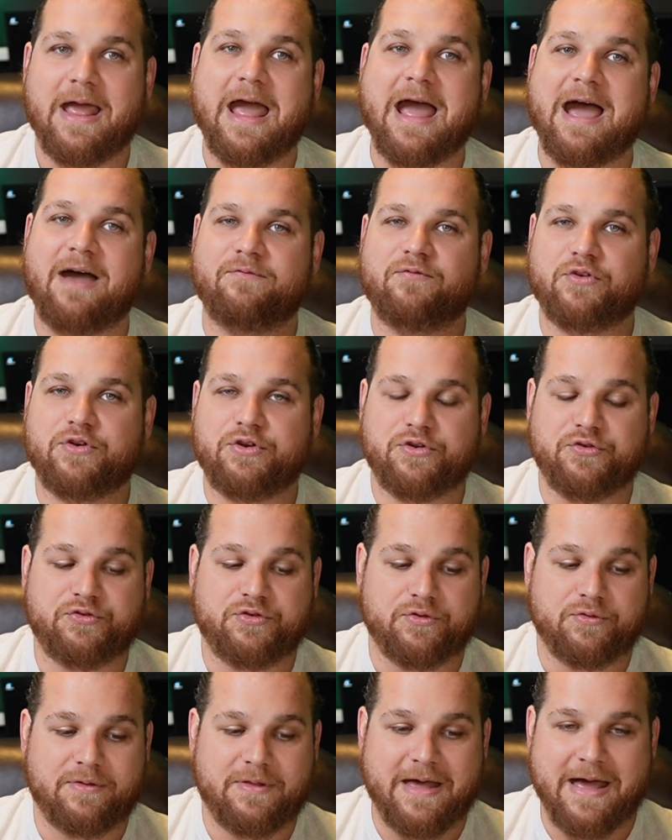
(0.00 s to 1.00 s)
After you
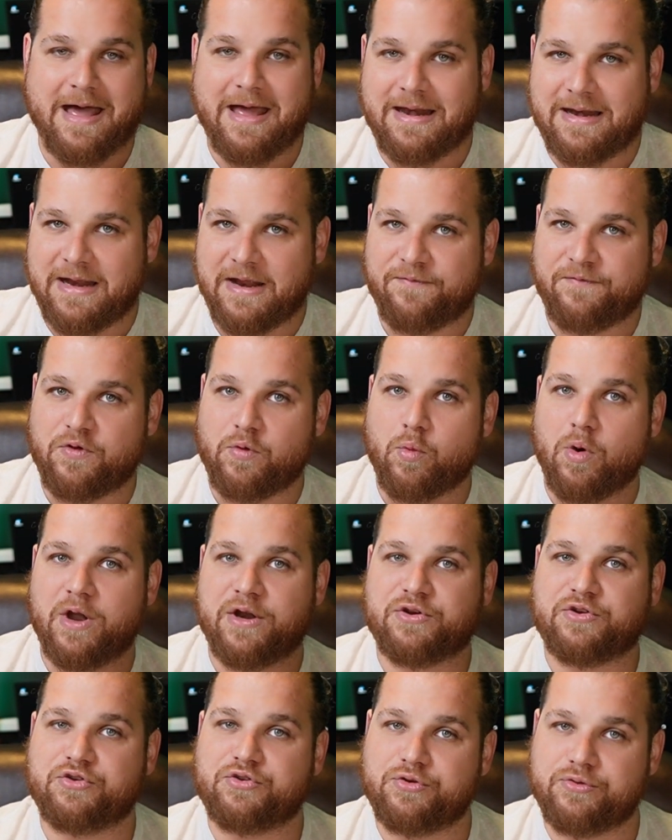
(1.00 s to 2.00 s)
do that, if you
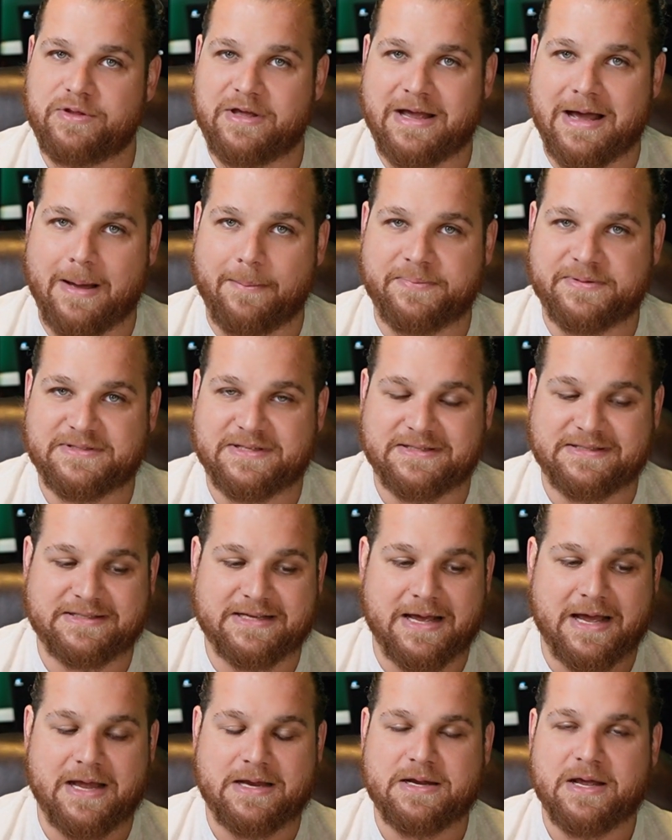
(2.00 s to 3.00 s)
wanted to do the opposite
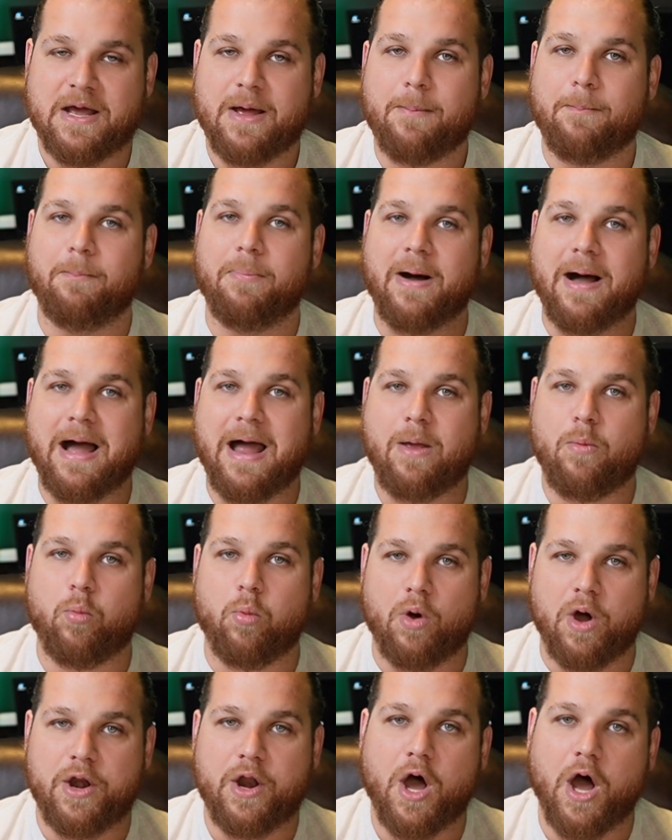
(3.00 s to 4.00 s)
side, buy
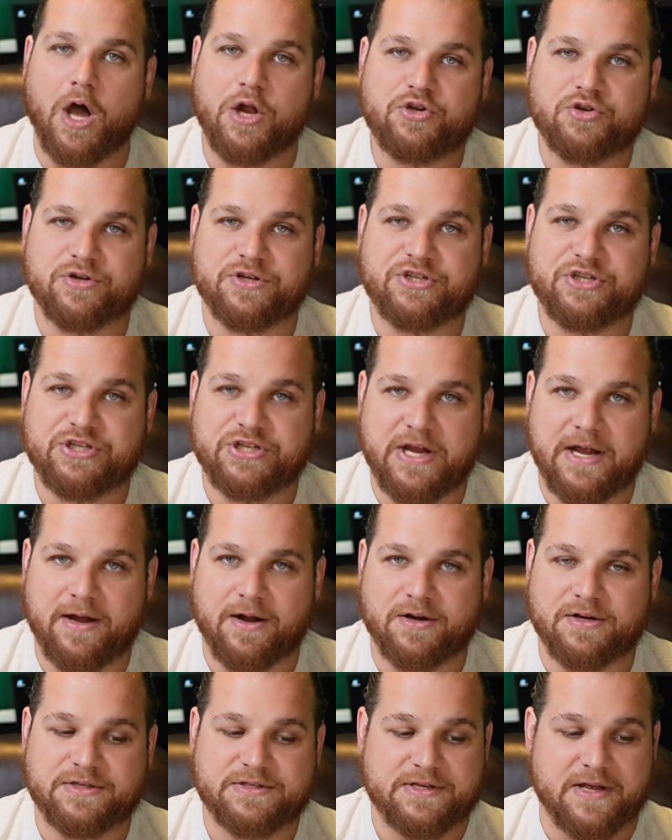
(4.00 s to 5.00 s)
100
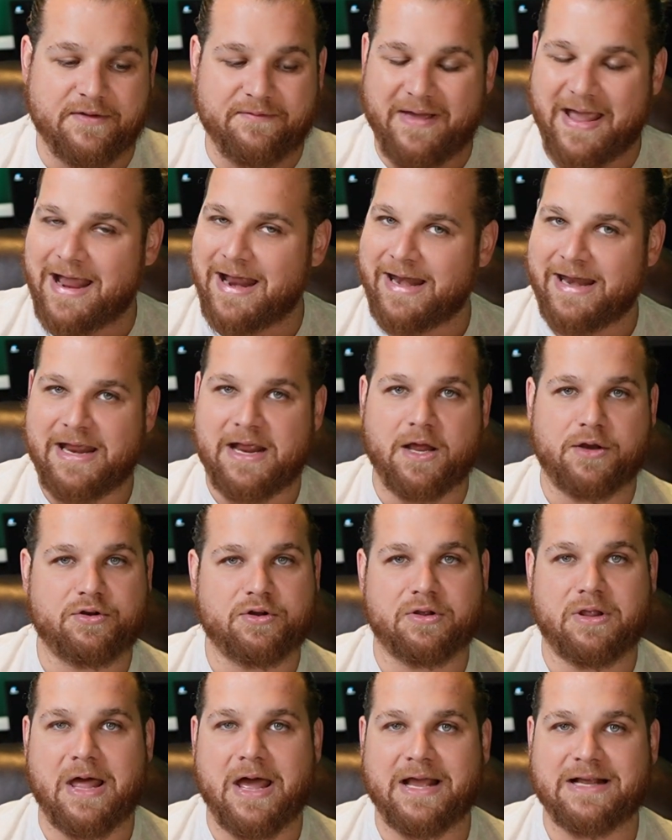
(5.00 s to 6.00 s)
shares of any
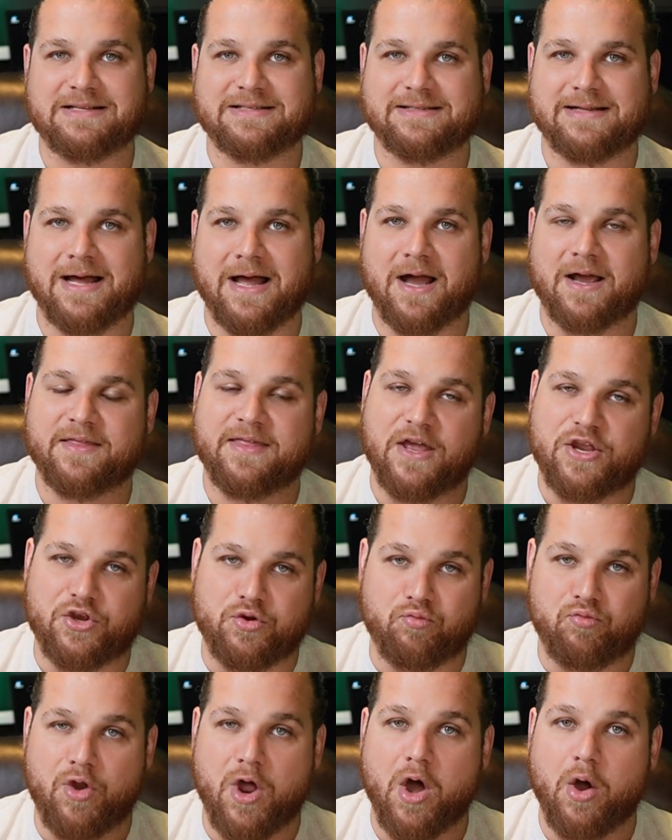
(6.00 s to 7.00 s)
underlying stock that
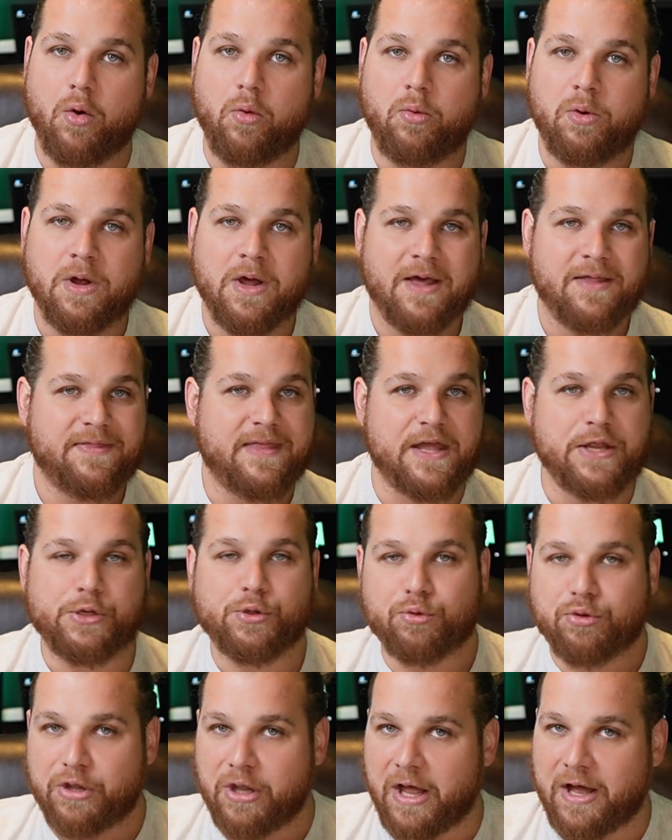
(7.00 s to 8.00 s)
you know, that
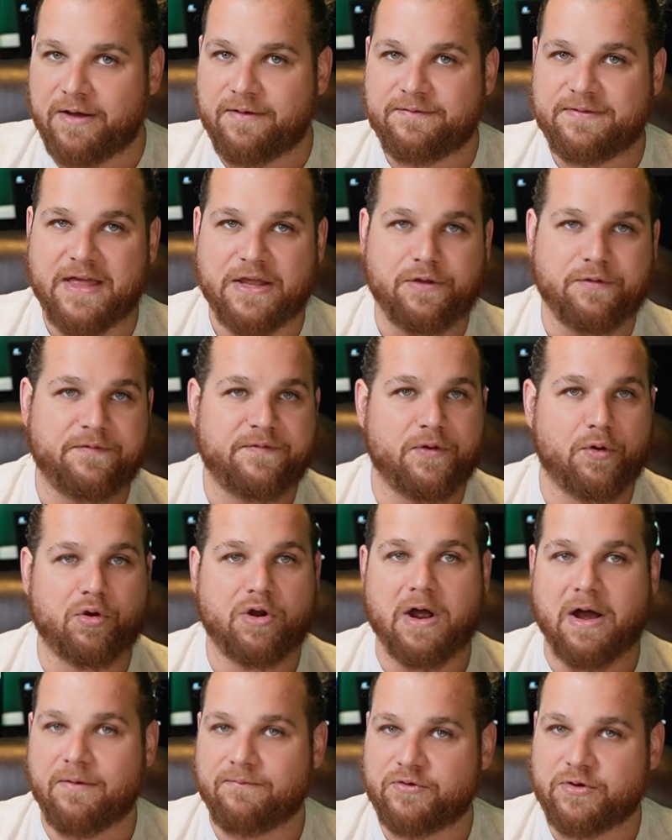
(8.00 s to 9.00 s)
you love, that you feel
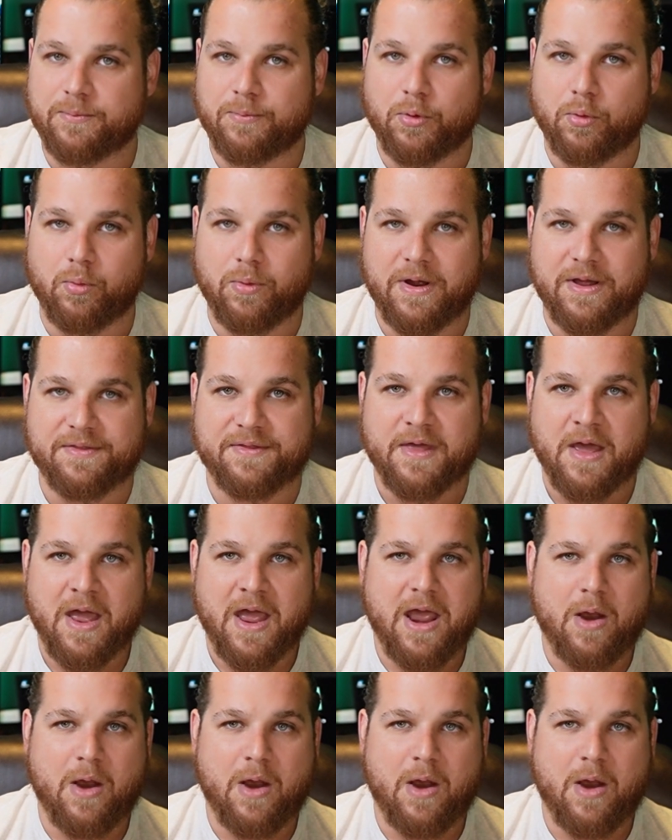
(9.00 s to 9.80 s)
comfortable with.